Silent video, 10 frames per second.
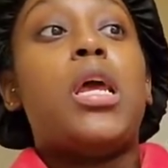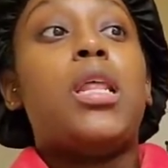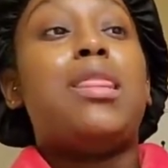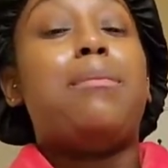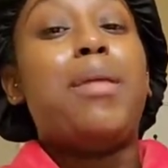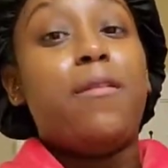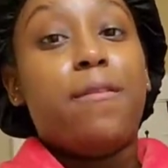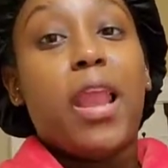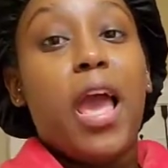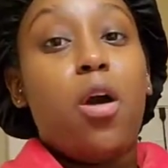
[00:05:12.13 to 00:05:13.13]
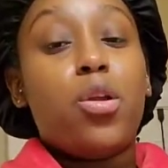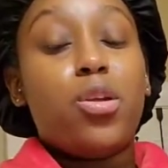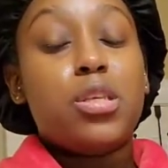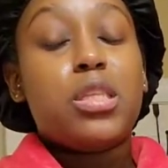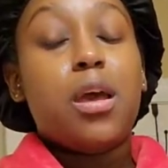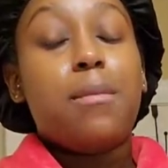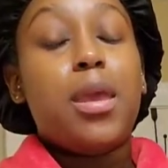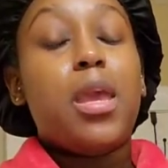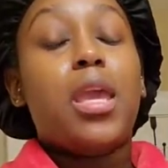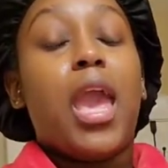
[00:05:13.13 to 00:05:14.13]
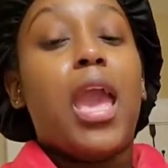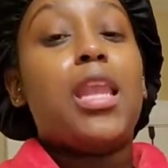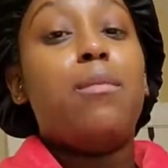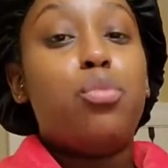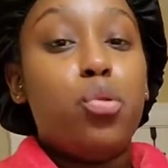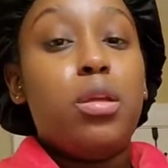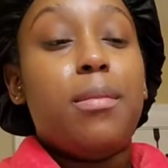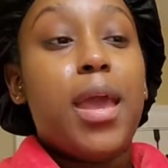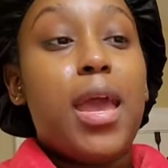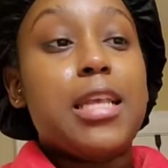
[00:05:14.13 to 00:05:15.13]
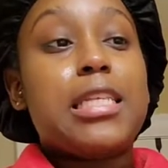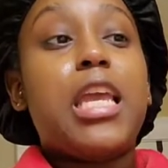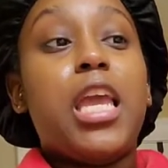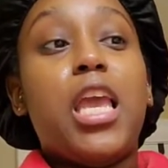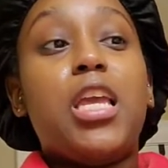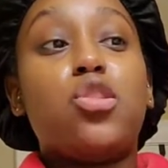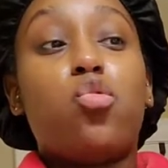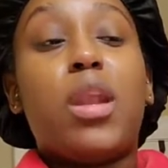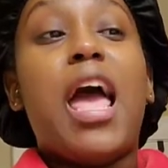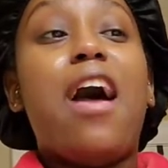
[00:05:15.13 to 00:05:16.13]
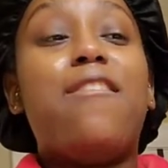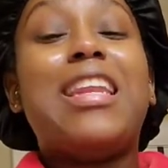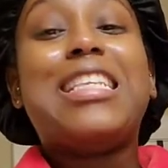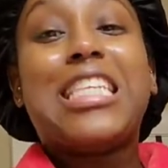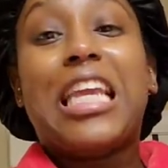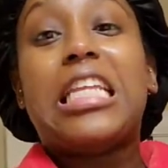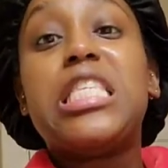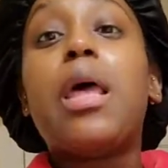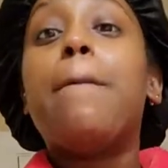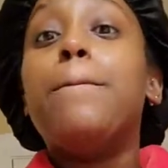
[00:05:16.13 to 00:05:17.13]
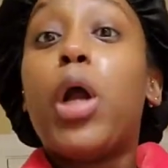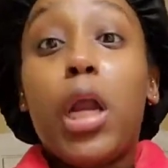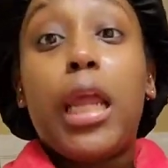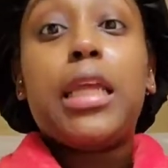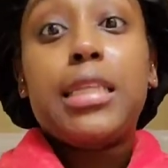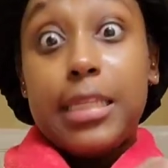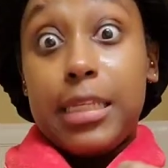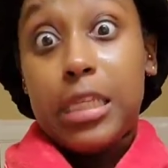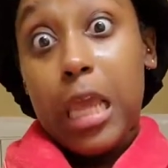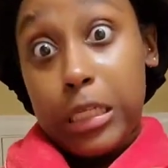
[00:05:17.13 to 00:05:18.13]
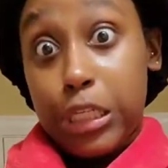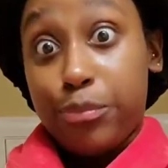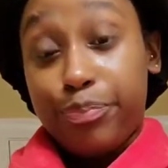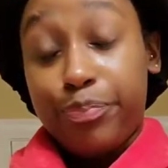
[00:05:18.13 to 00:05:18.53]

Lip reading: The B flat on your stomach and the booty mass is going to have an intense burning sensation,